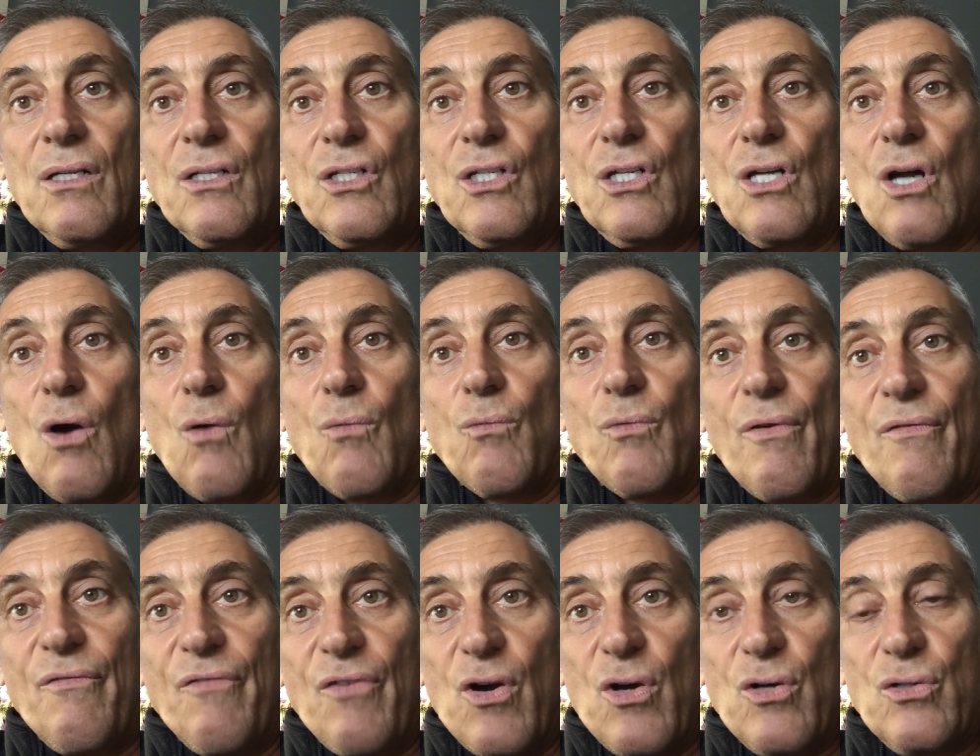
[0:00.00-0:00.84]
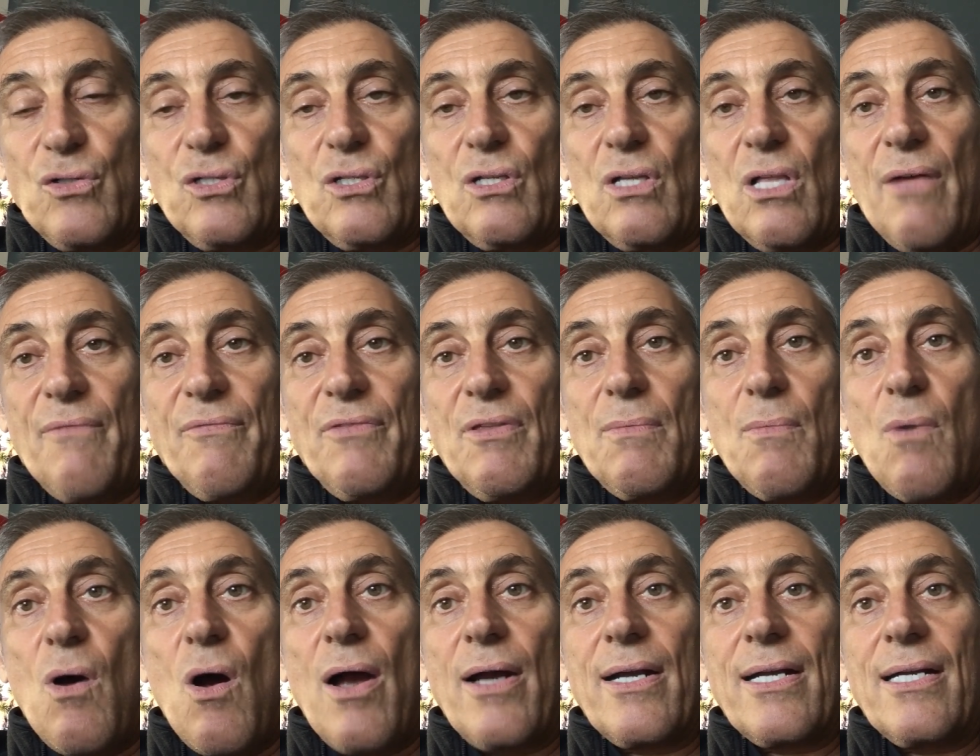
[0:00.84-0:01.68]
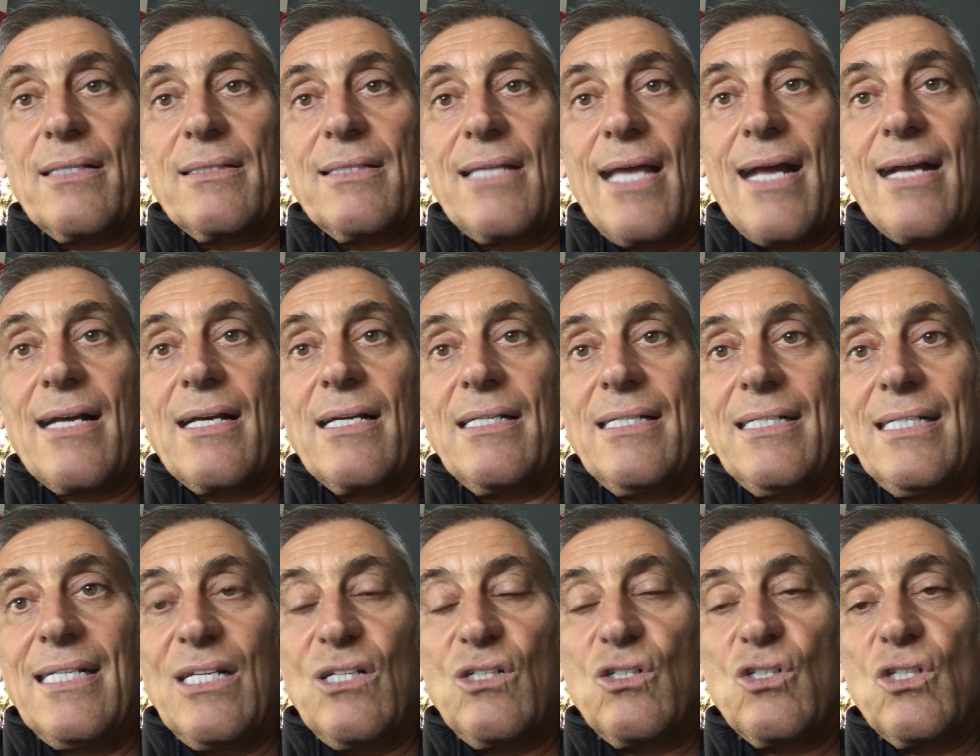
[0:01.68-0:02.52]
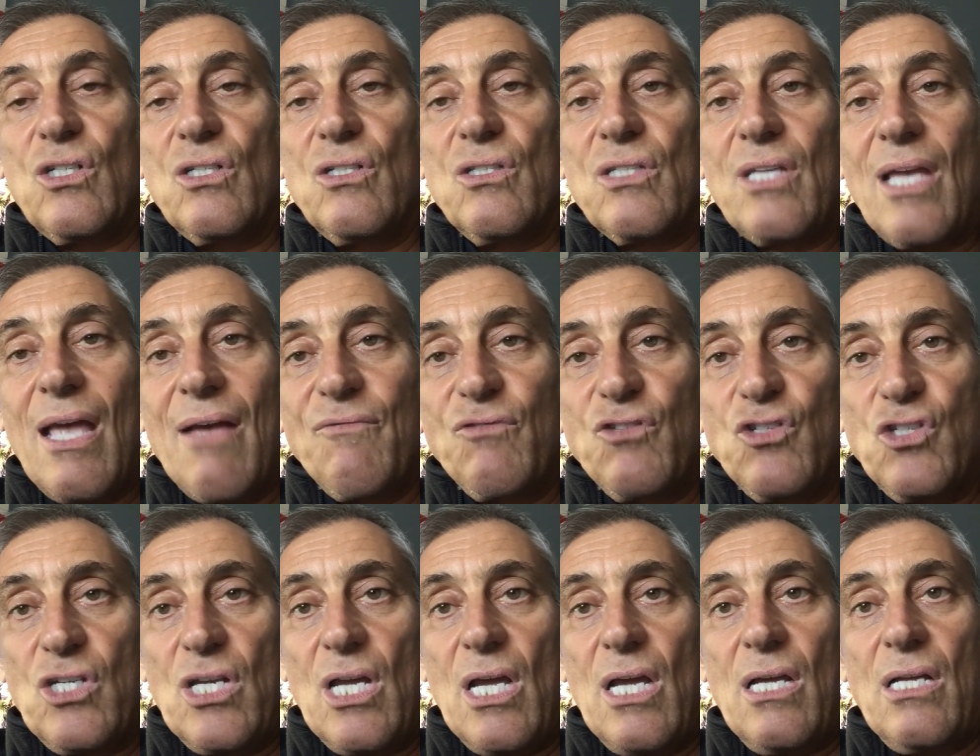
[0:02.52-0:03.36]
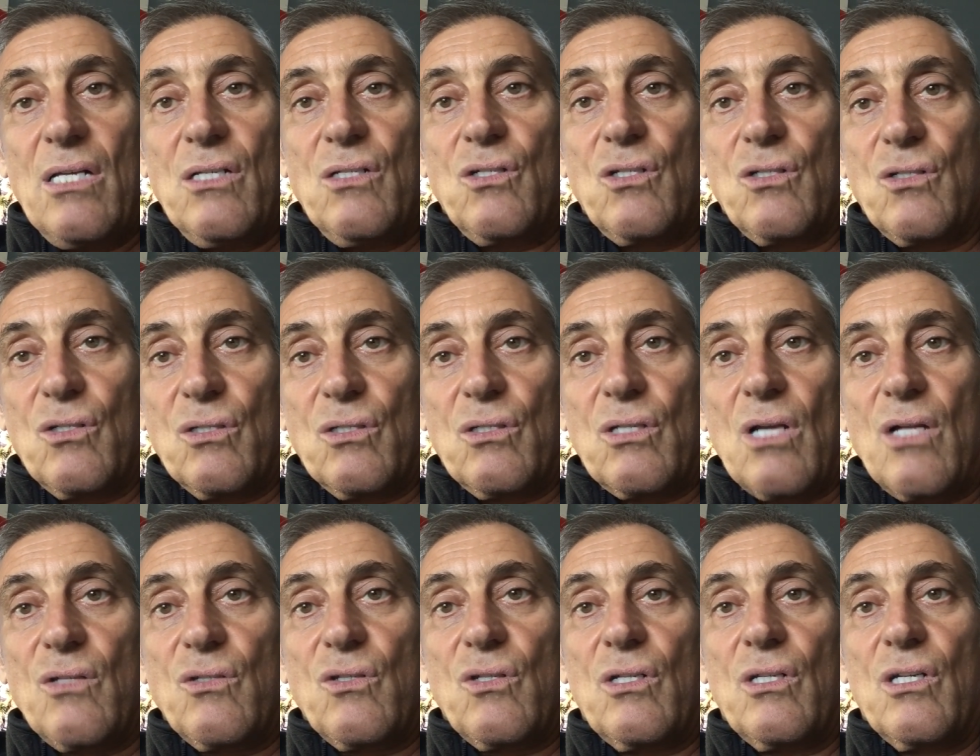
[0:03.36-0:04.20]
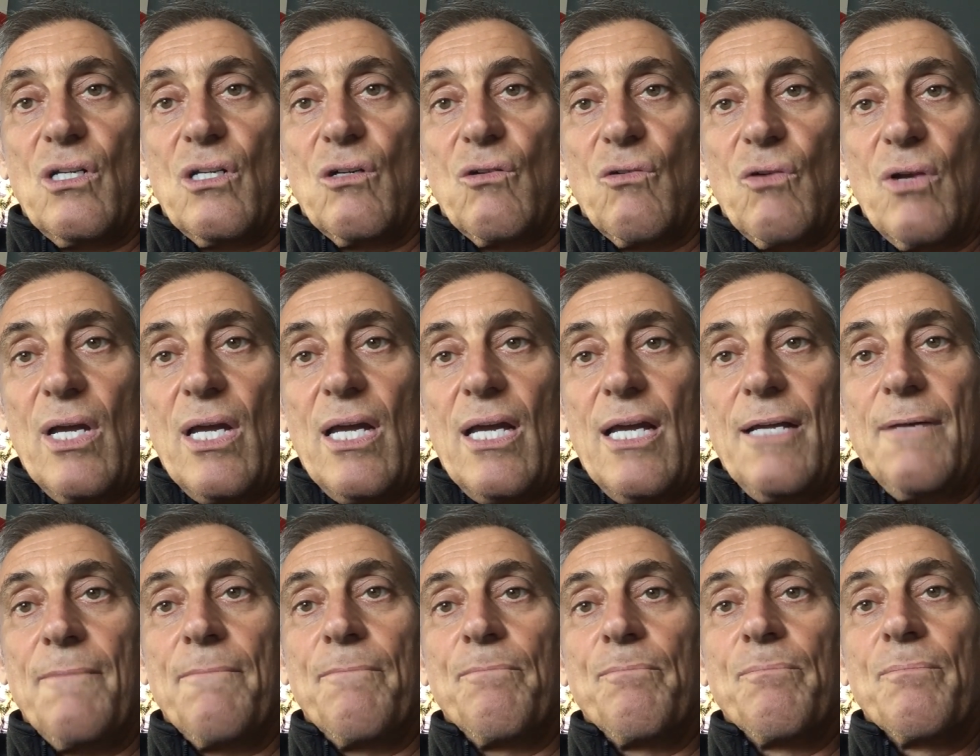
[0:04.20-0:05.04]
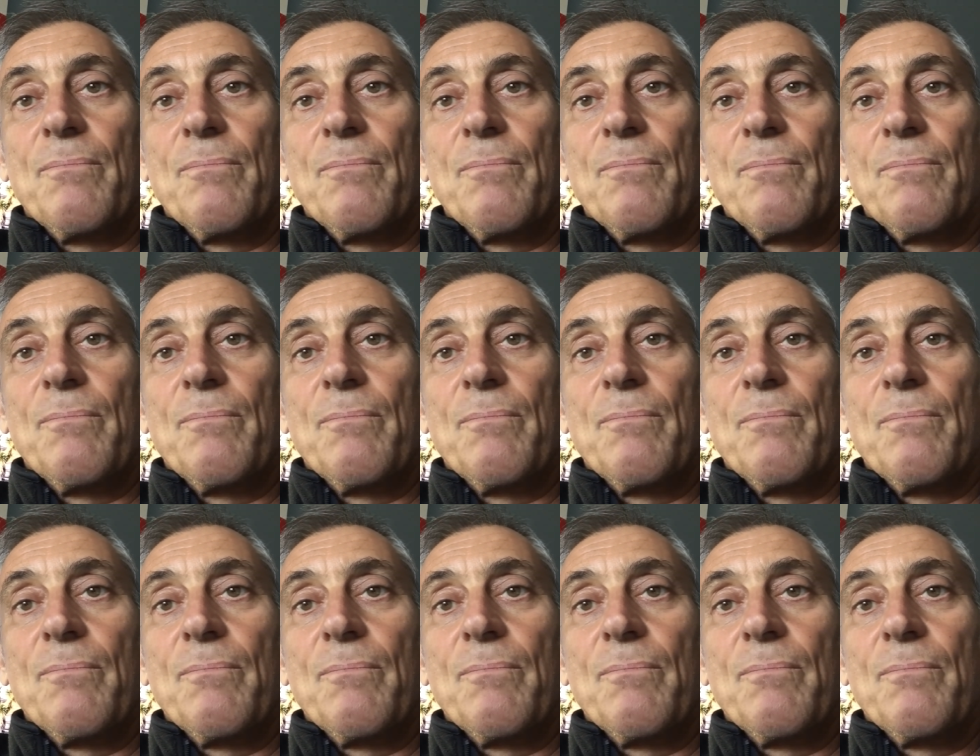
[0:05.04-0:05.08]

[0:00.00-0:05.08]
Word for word: you know reversal of the market that conditions have changed to such a degree